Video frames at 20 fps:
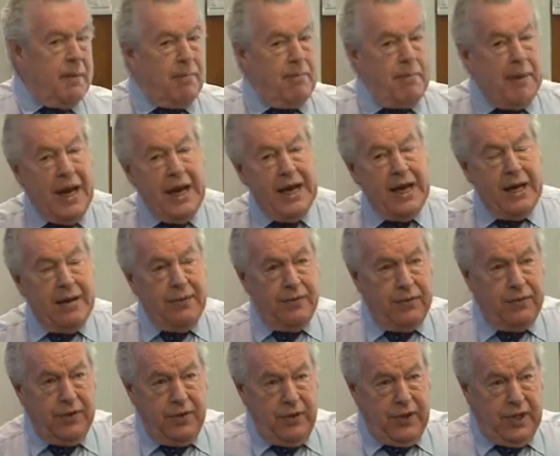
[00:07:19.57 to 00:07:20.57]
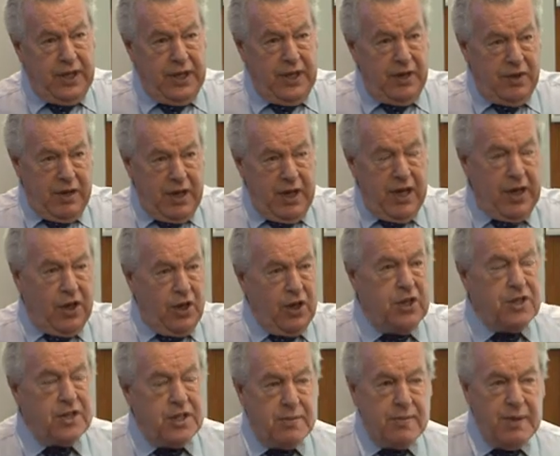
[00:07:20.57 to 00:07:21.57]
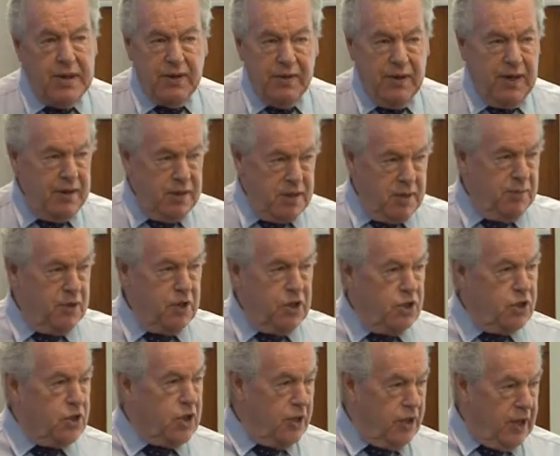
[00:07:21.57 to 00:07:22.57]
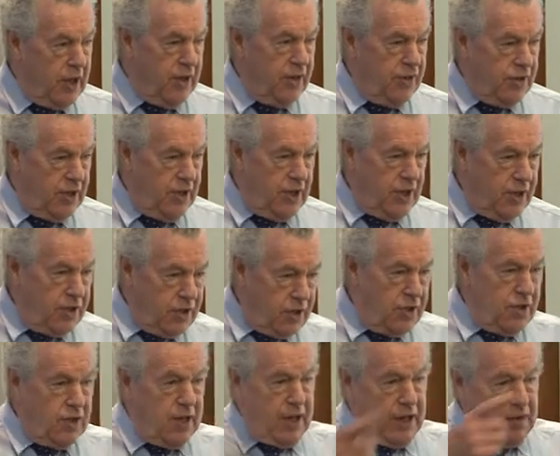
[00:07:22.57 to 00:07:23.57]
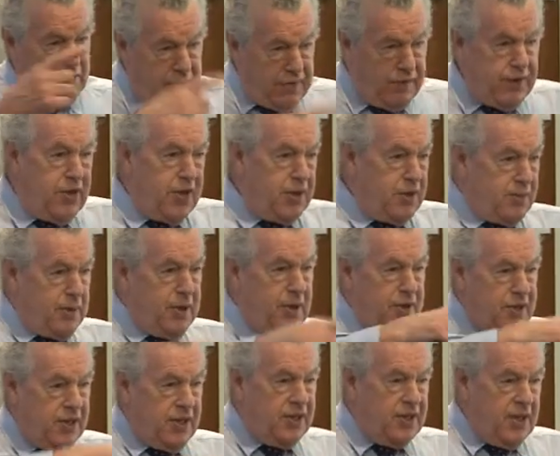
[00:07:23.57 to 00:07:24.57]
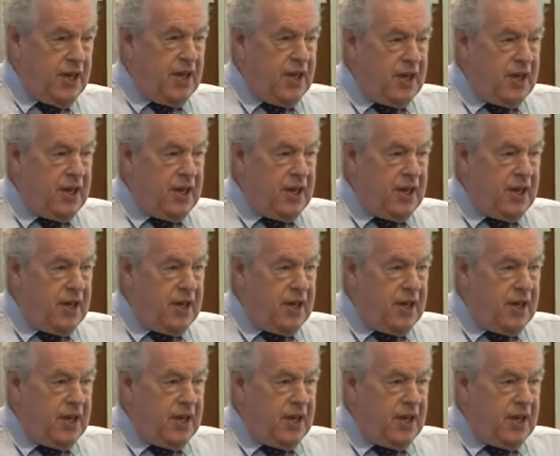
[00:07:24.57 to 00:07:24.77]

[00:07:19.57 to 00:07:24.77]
back up through the glycolysis pathway to produce glucose. So it's like a reverse process.